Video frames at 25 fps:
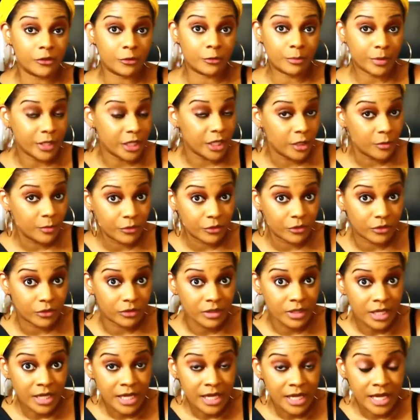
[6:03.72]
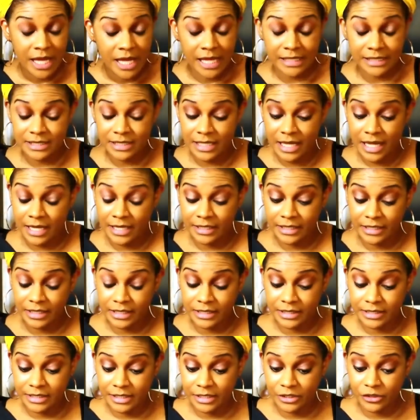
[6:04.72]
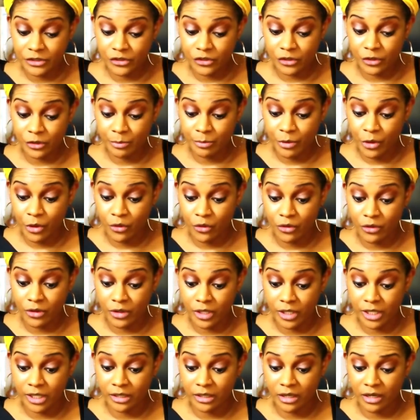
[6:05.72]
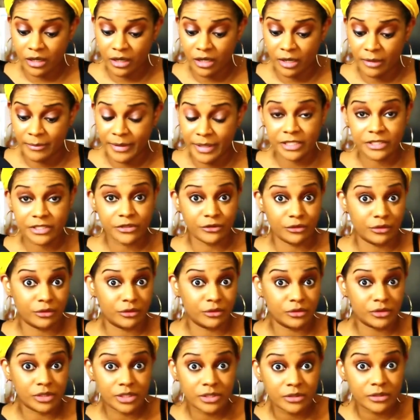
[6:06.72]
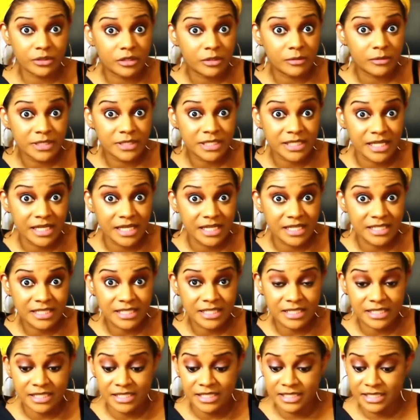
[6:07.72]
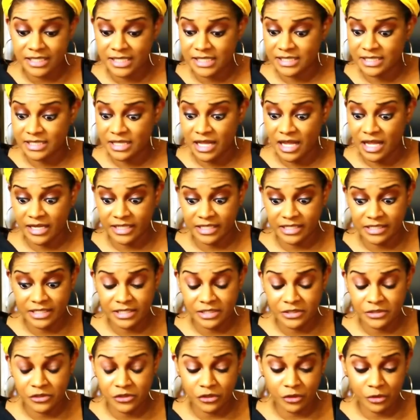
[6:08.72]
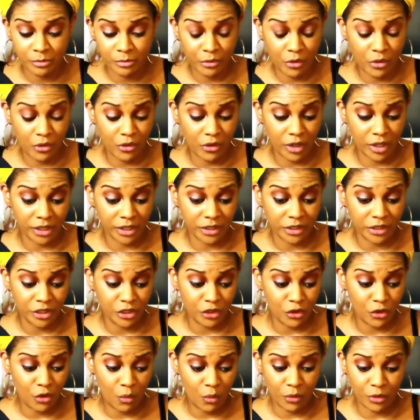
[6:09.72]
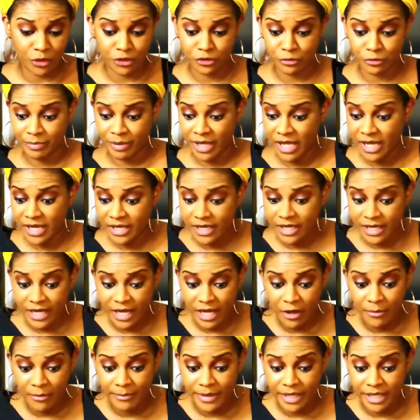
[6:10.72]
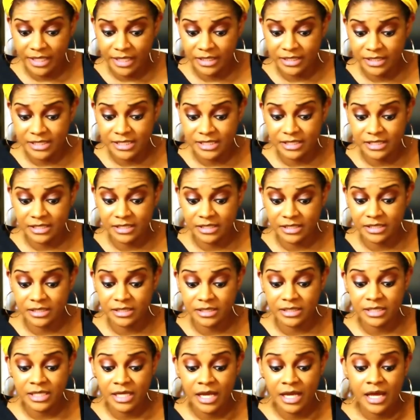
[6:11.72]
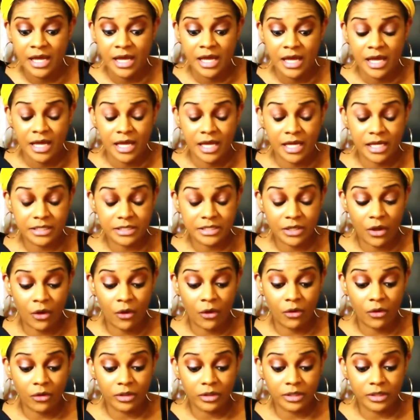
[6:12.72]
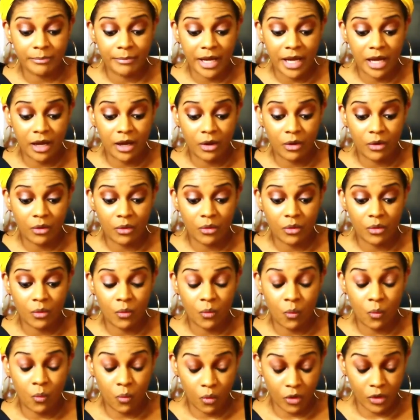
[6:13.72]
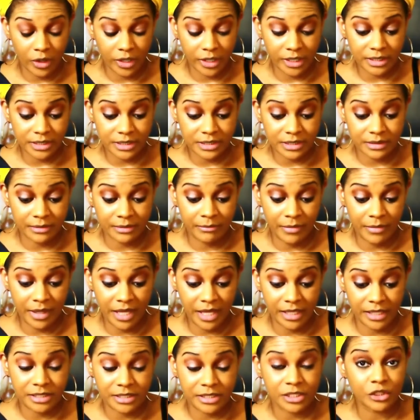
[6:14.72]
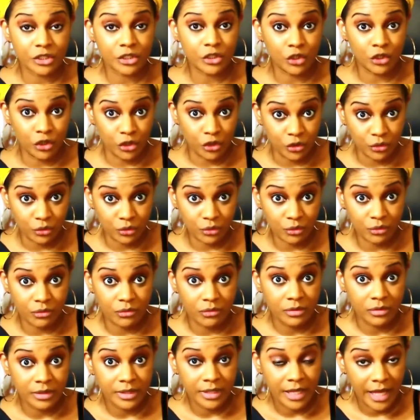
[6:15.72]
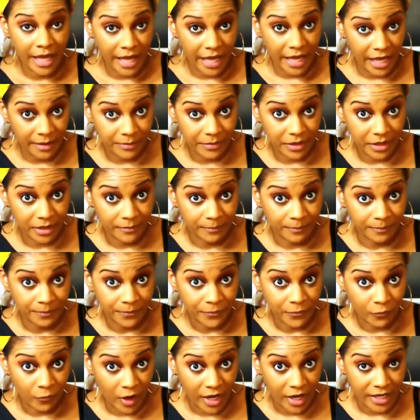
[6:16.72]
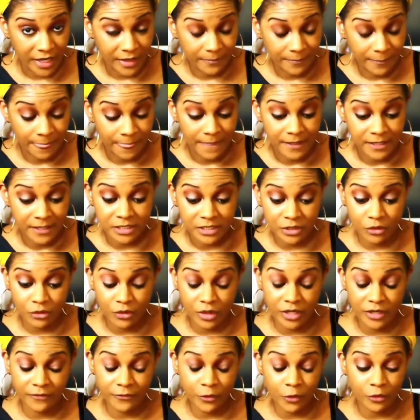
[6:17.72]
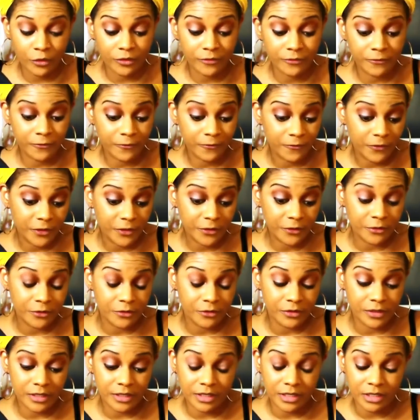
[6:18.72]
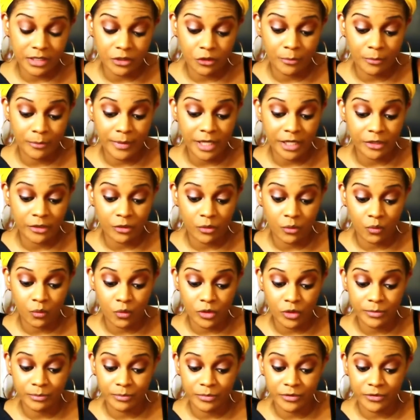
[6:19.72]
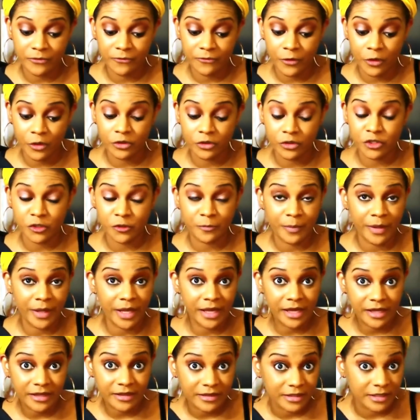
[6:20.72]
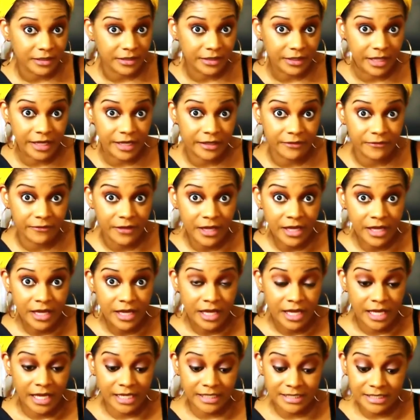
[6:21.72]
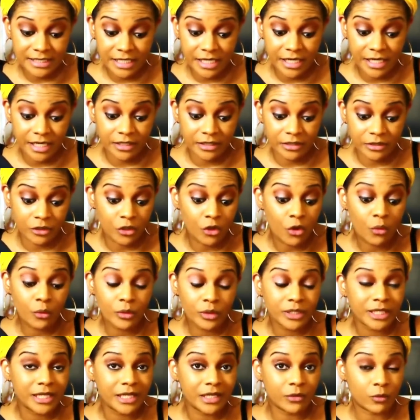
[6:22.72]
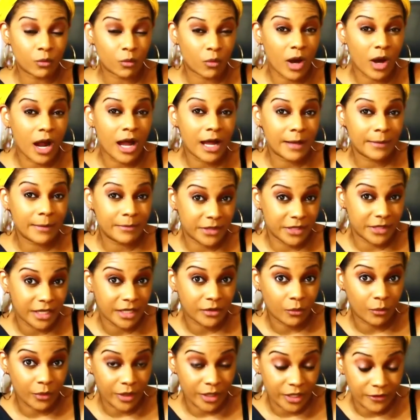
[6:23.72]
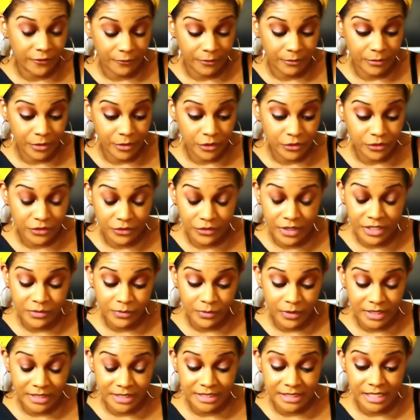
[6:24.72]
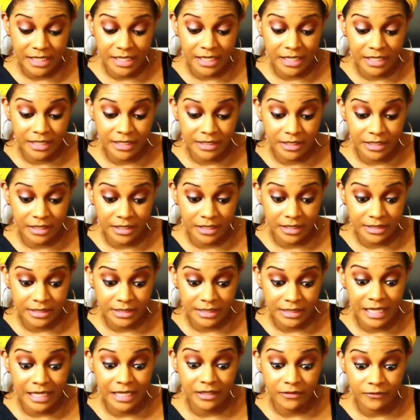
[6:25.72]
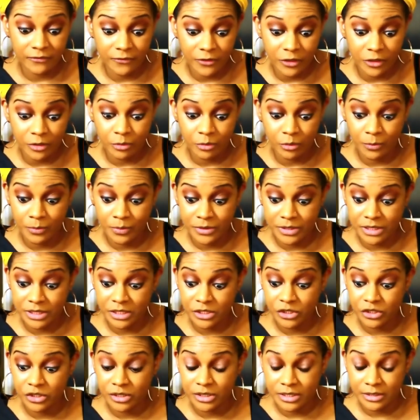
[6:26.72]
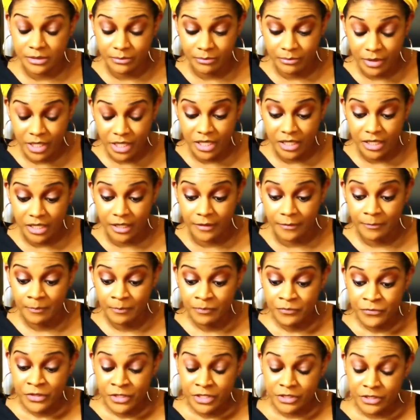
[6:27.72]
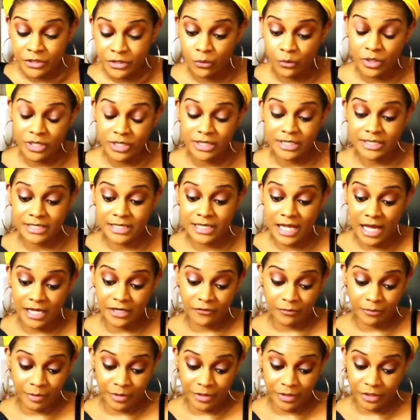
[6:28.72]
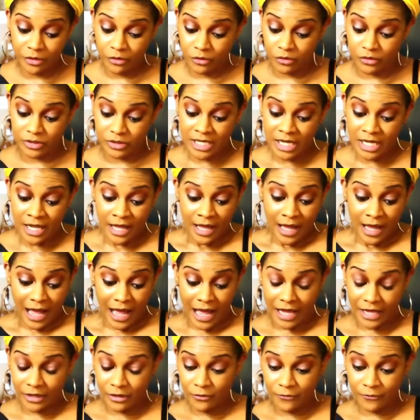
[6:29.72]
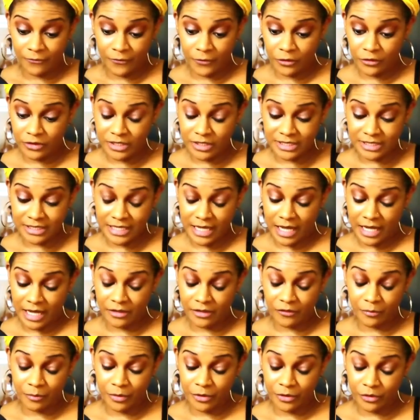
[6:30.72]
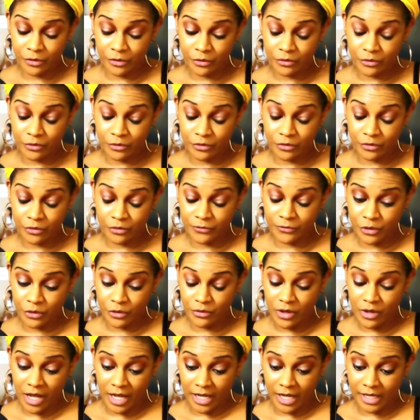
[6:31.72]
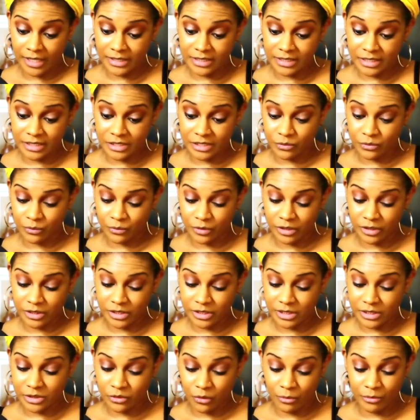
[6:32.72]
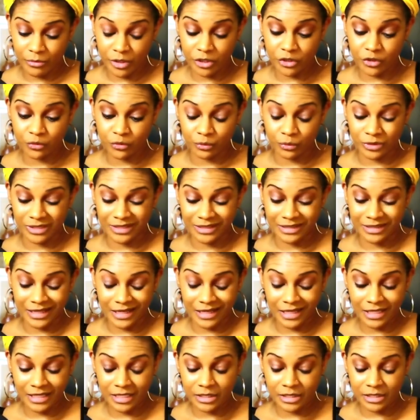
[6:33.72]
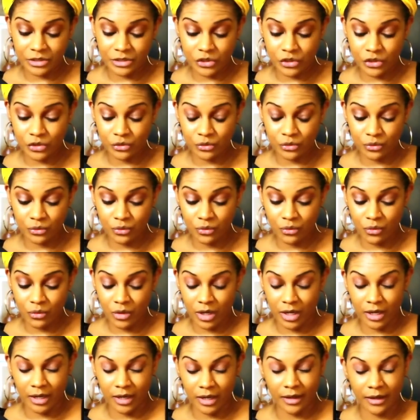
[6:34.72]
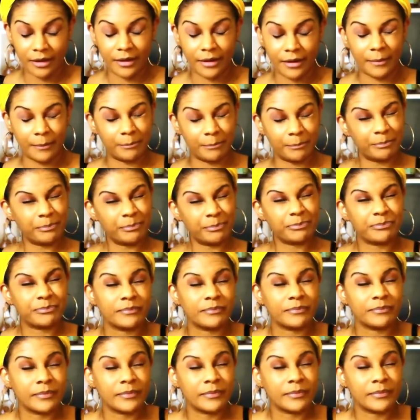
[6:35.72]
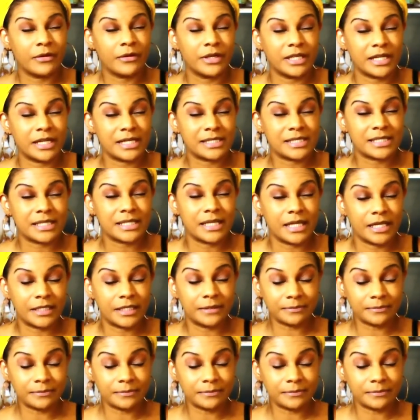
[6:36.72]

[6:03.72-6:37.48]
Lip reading: people. It's not contingent upon external circumstances. It's not contingent upon, you know, what your bank account balance is. It's all about what makes you happy, right? So if you're fulfilled, then no matter what befalls your path in life, it's like no one can rob that away from you. So that's why I say it's enviable position to be in. So with this Nine of Pentacles, I don't feel this Nine of Pentacles for you guys is really so much related to, how can I say it?